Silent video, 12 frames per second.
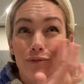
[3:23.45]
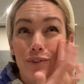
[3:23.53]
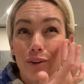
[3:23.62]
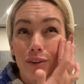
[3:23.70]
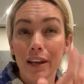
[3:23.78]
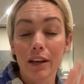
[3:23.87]

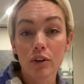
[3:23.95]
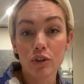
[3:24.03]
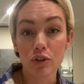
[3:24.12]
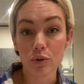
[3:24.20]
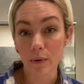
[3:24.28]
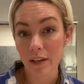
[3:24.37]
feel like a
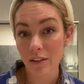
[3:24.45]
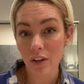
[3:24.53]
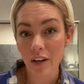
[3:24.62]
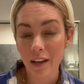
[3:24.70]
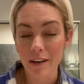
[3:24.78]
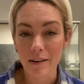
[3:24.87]
dewy
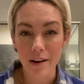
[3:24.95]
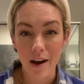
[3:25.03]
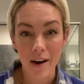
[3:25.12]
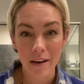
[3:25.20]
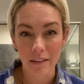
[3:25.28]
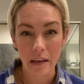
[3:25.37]
look and
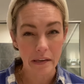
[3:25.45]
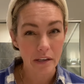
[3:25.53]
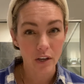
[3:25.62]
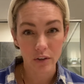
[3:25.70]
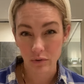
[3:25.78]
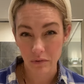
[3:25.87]
not like
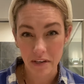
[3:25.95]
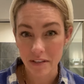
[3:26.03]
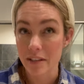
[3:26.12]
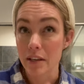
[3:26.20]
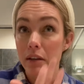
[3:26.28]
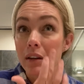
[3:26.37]
a
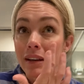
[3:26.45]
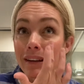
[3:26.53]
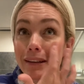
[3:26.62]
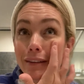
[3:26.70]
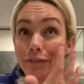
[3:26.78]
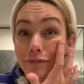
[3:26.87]
greasy
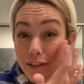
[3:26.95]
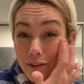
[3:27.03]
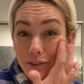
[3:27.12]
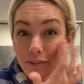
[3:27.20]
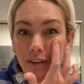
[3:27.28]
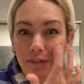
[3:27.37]
feel.